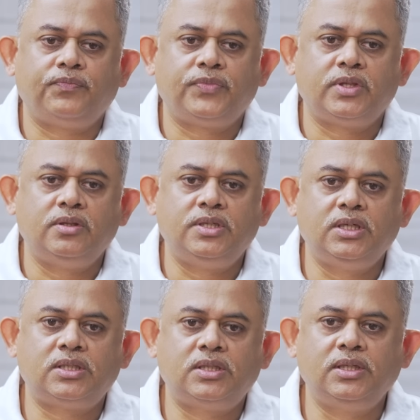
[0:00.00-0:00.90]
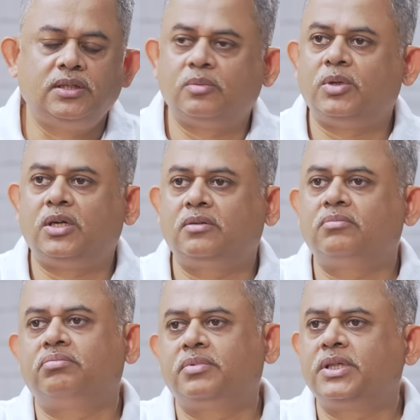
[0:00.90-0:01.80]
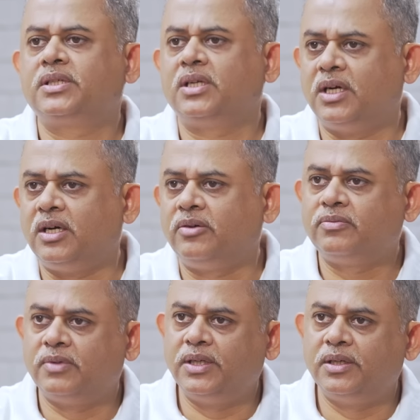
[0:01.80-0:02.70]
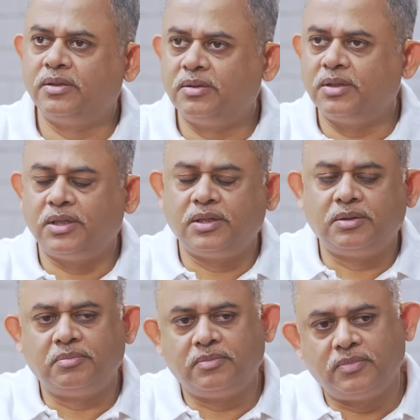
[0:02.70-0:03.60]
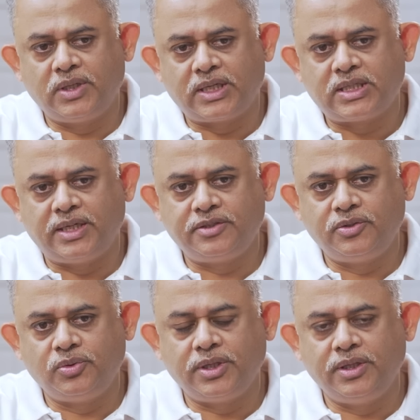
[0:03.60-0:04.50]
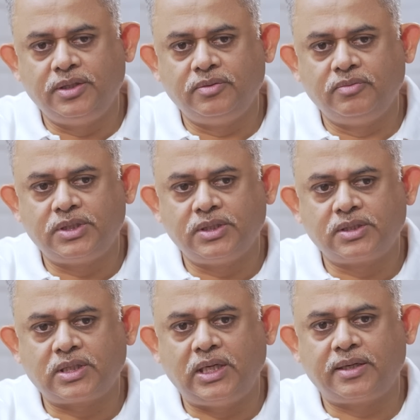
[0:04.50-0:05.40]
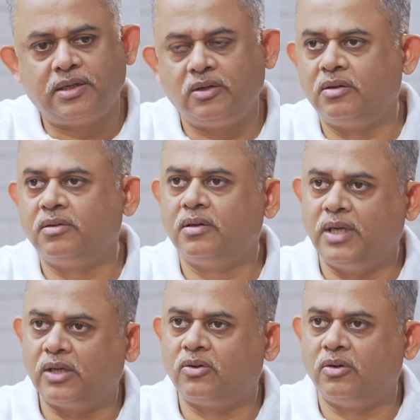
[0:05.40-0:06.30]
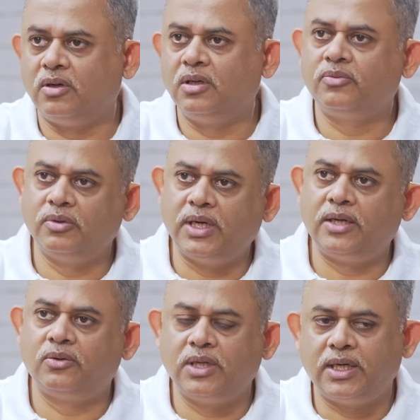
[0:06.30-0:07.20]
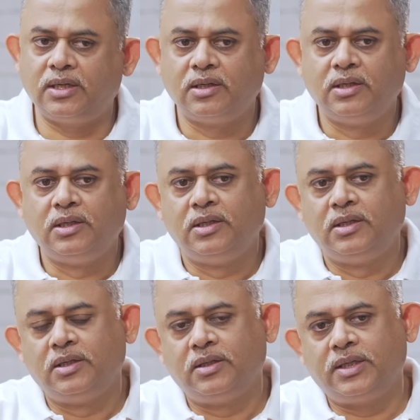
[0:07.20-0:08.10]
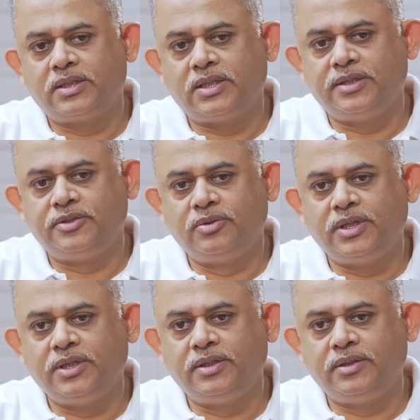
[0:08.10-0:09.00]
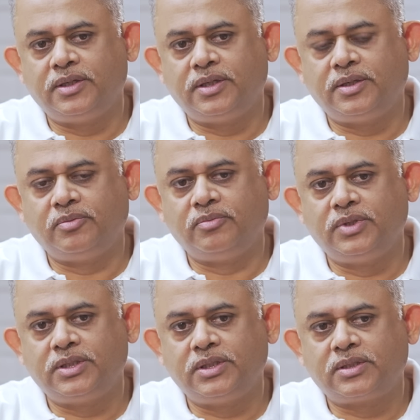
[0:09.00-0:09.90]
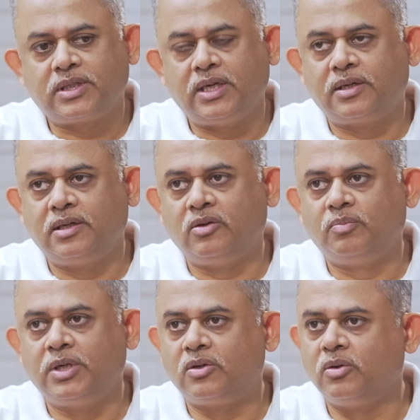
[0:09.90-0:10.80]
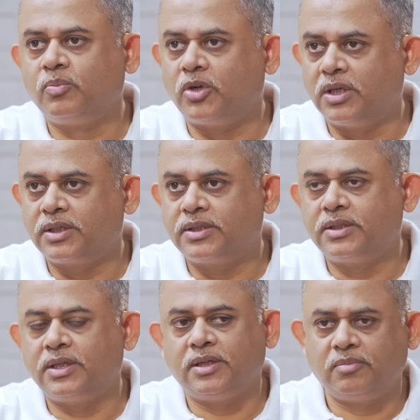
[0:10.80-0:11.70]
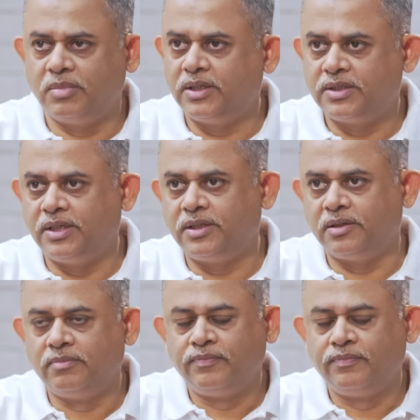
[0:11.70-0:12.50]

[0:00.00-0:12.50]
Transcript: GST is about 6.5%. I think excise duty, which is collected on alcohol, if you add to that the excise duty, which is collected on petrol products by the center,